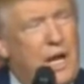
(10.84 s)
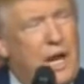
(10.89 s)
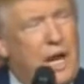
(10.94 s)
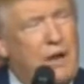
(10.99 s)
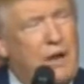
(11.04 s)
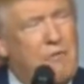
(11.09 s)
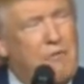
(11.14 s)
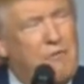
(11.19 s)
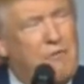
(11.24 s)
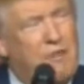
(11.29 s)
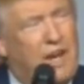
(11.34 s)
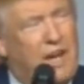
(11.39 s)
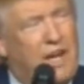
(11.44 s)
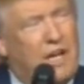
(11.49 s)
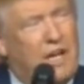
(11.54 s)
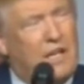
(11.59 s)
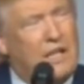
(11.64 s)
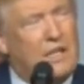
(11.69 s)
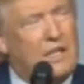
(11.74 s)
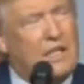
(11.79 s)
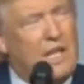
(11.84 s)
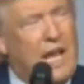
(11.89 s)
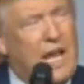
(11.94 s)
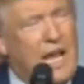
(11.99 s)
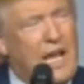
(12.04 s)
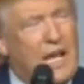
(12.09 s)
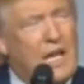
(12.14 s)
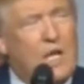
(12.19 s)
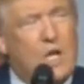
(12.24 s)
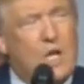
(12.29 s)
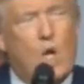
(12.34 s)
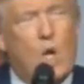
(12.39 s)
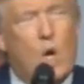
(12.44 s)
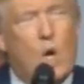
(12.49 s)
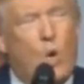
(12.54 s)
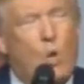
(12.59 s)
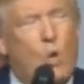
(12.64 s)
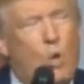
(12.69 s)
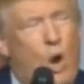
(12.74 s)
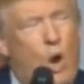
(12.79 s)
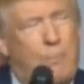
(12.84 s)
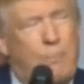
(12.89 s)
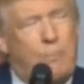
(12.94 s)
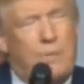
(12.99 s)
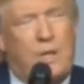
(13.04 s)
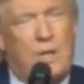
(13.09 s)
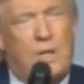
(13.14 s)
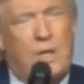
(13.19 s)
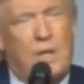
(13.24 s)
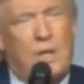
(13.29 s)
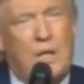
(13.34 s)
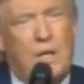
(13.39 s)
a failed and corrupt,